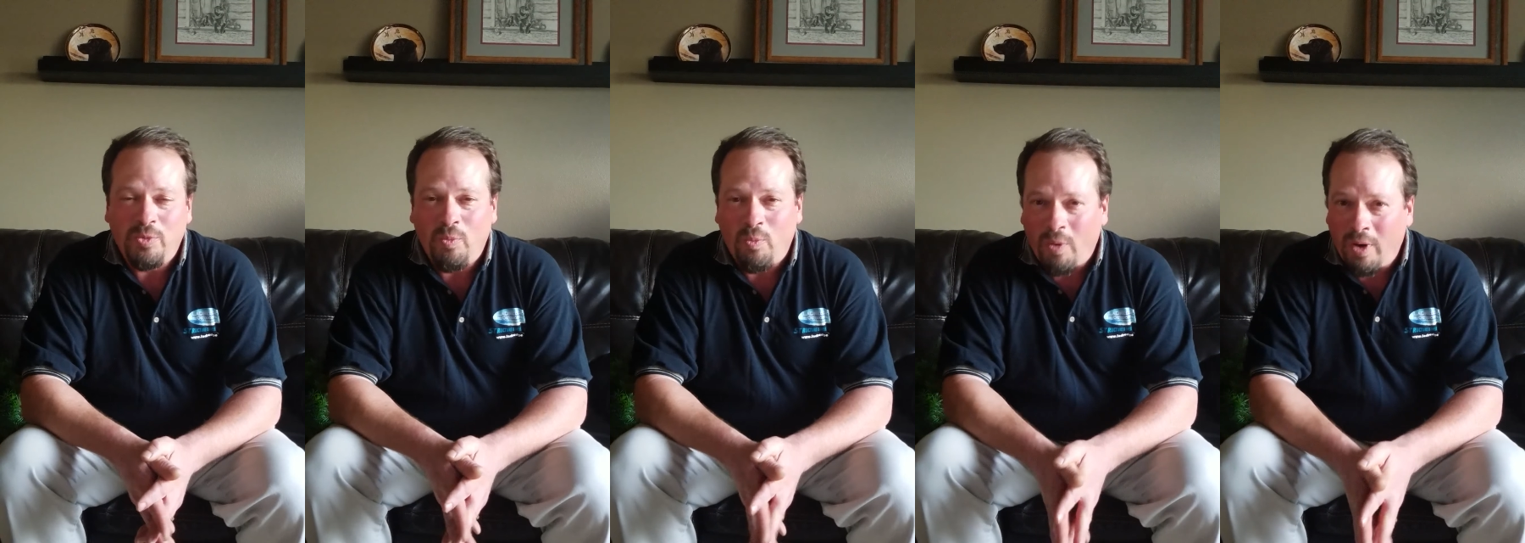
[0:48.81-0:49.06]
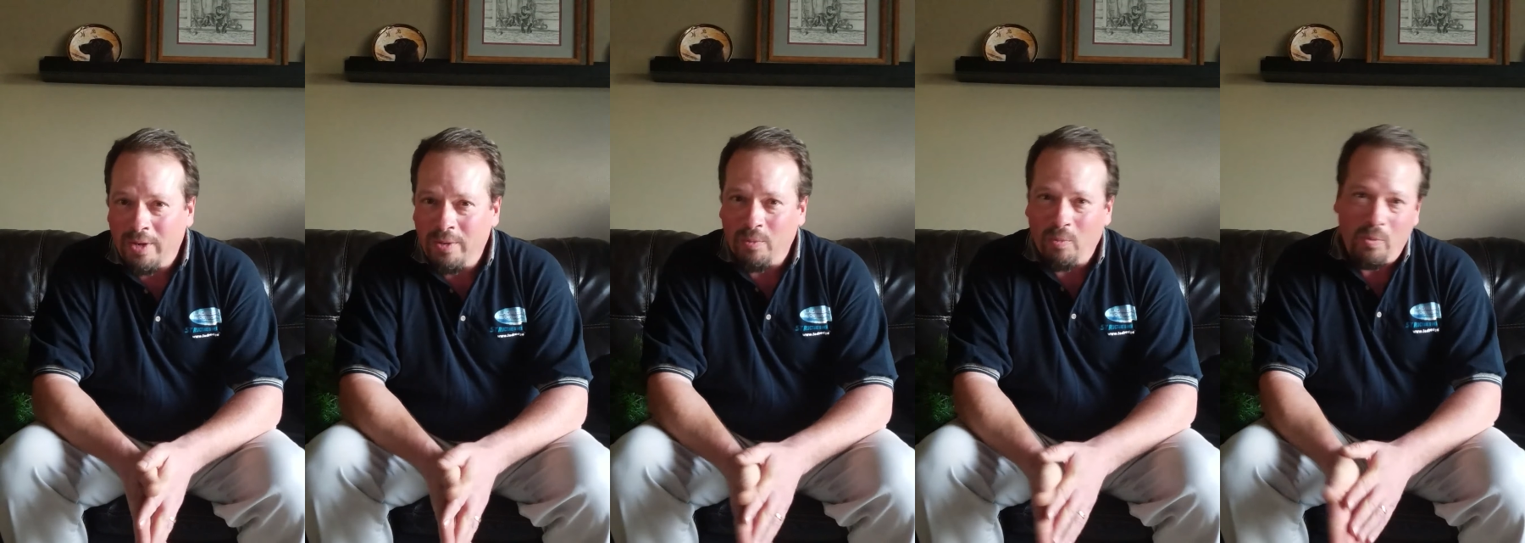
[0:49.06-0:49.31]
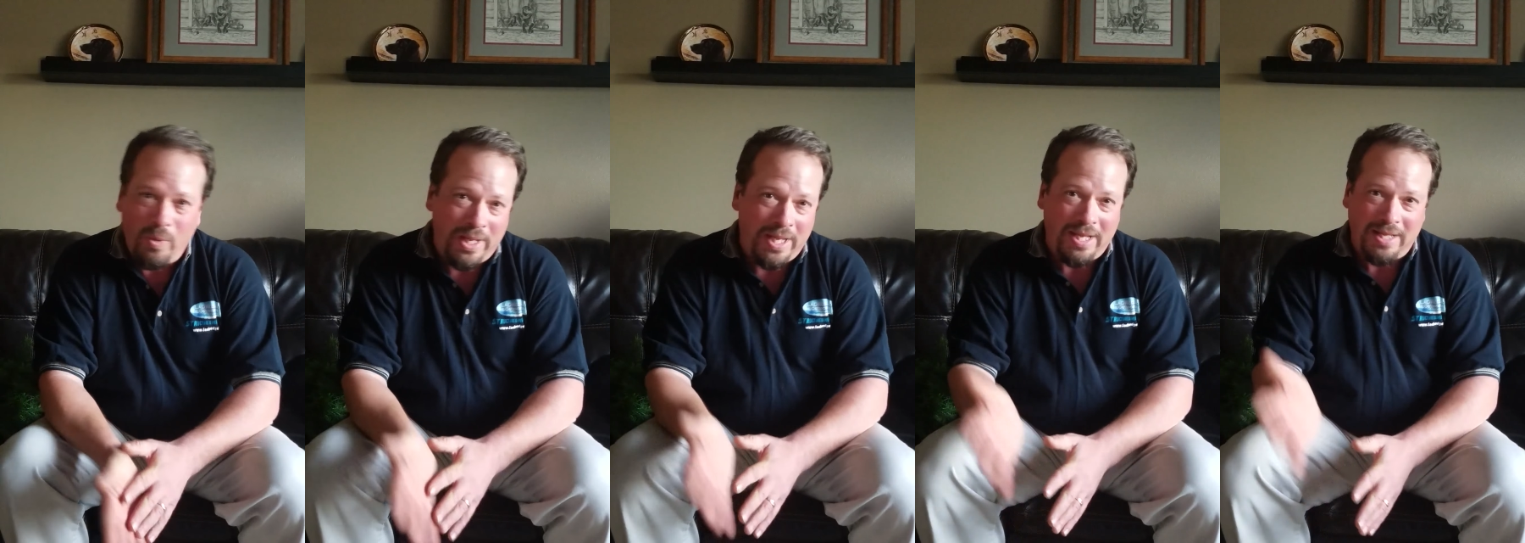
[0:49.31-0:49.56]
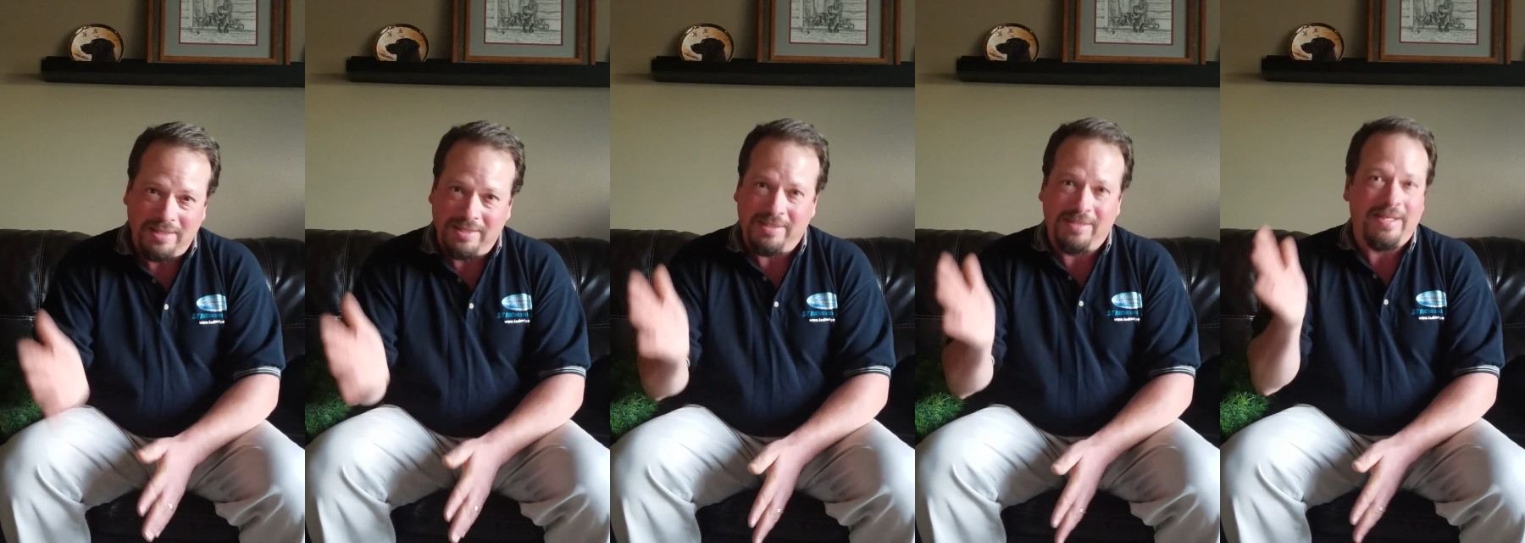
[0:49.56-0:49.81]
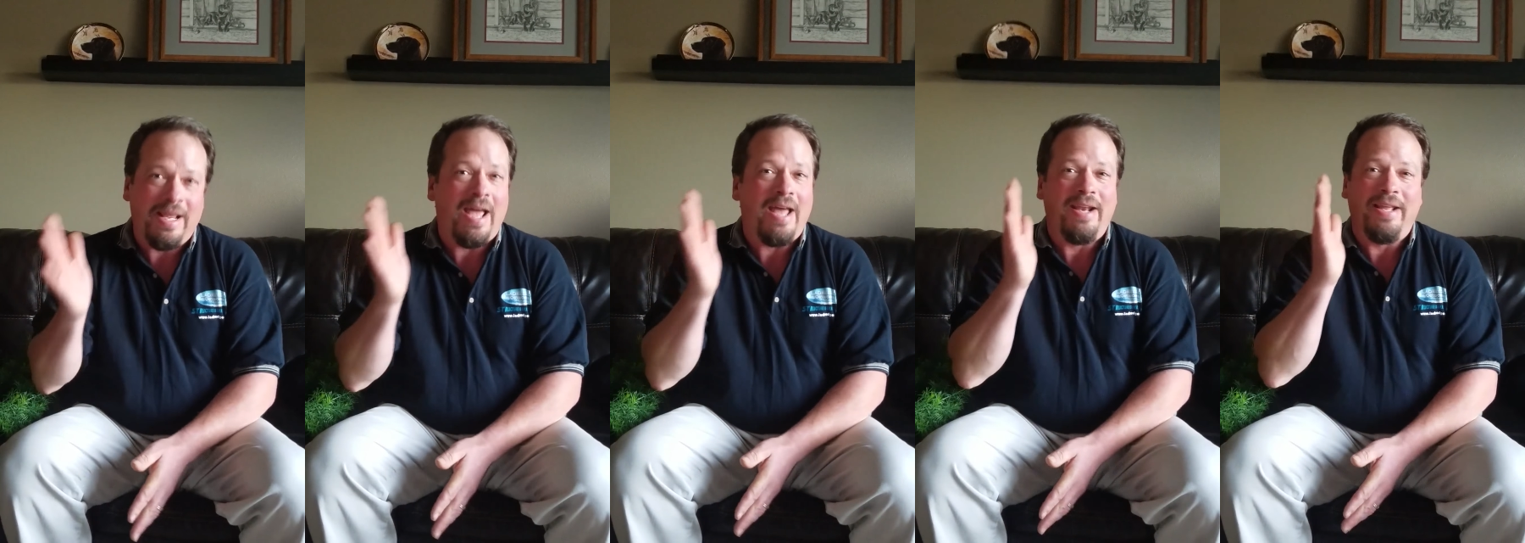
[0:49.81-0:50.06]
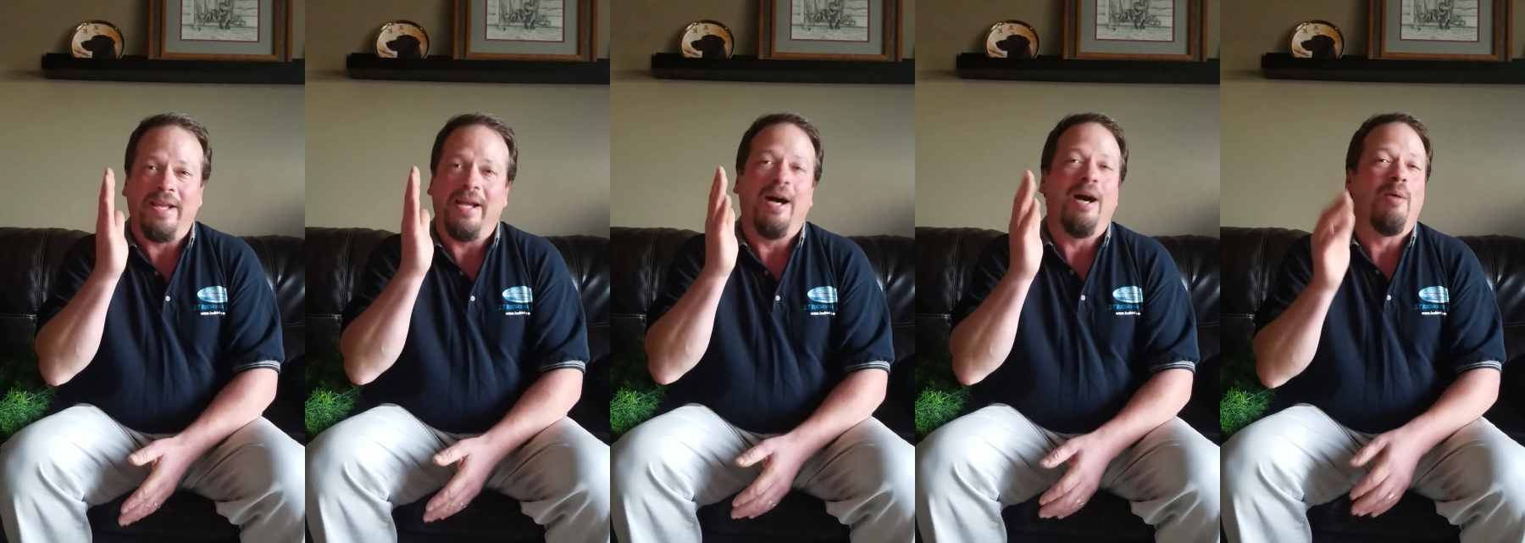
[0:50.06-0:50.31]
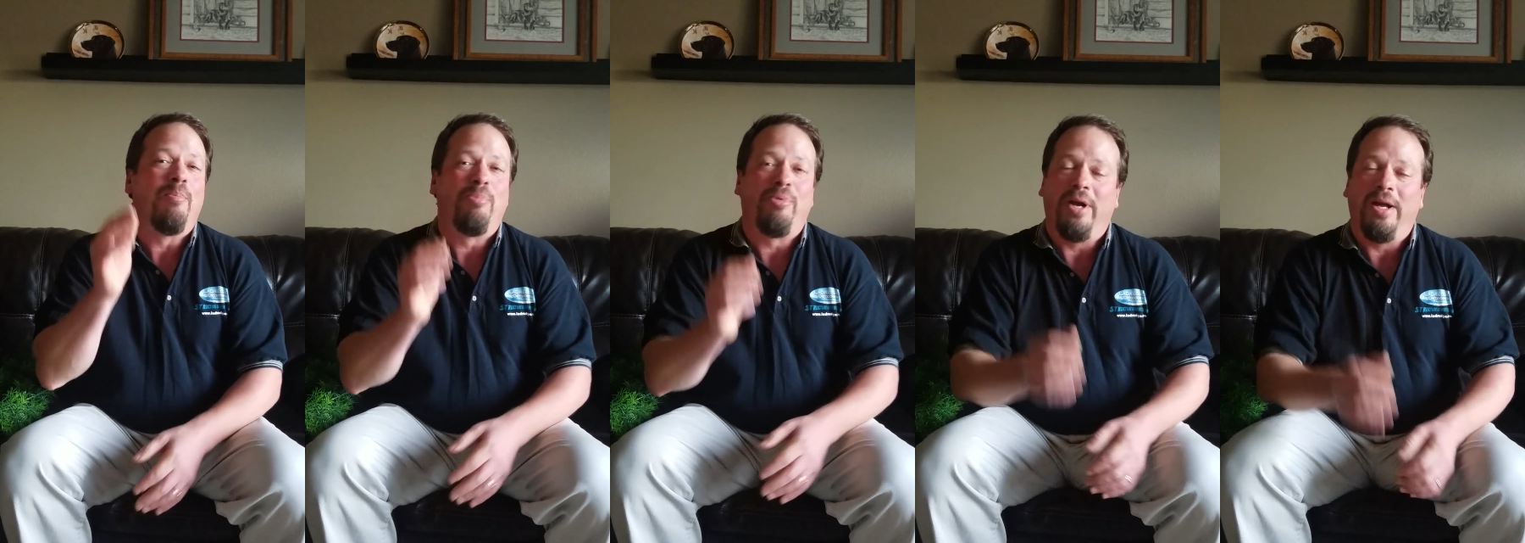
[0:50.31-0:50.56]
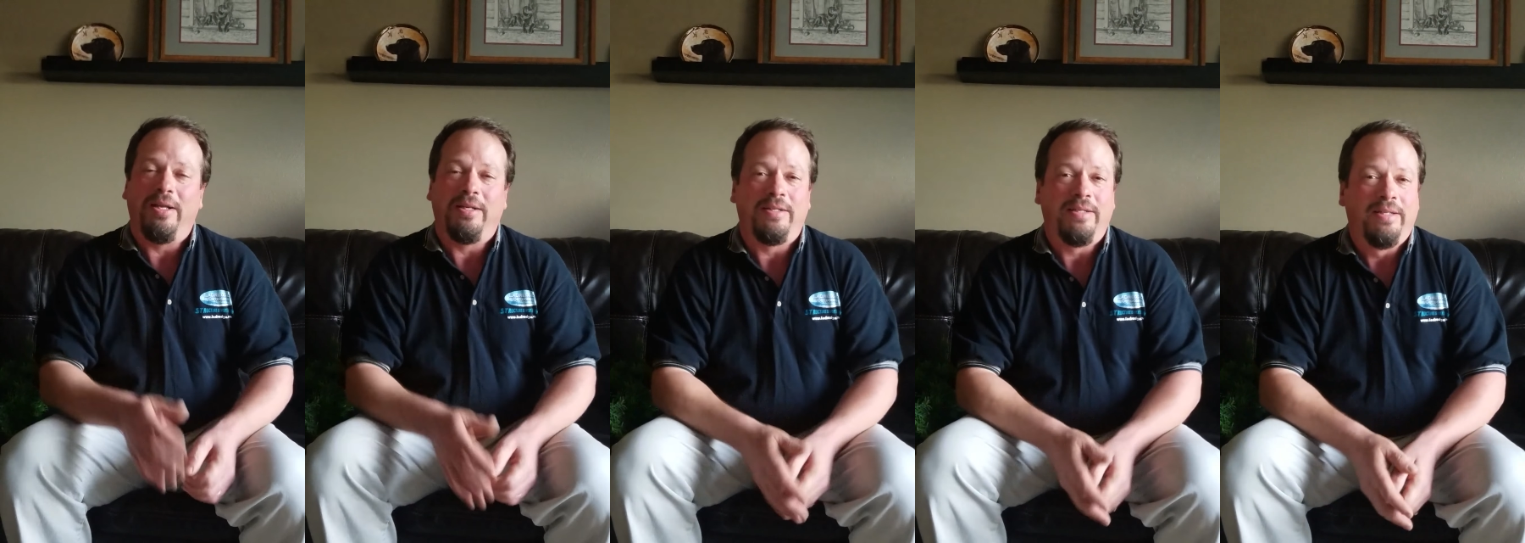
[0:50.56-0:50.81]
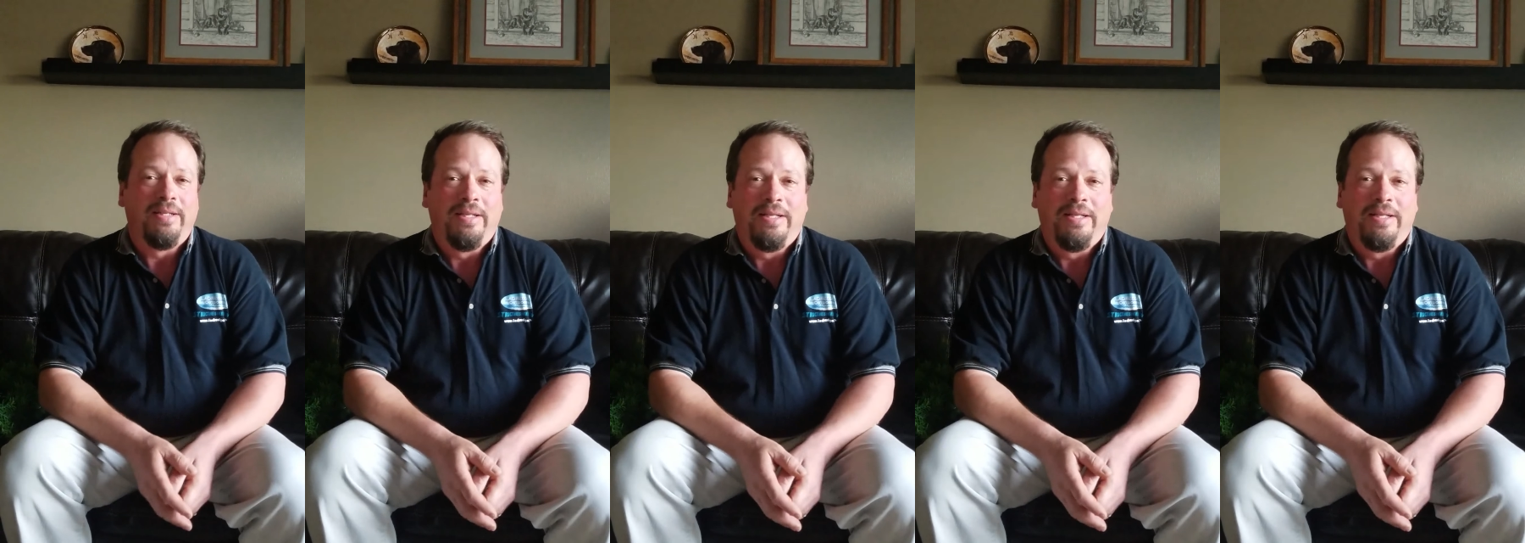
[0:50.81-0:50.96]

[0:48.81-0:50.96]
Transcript: one weed standing upright.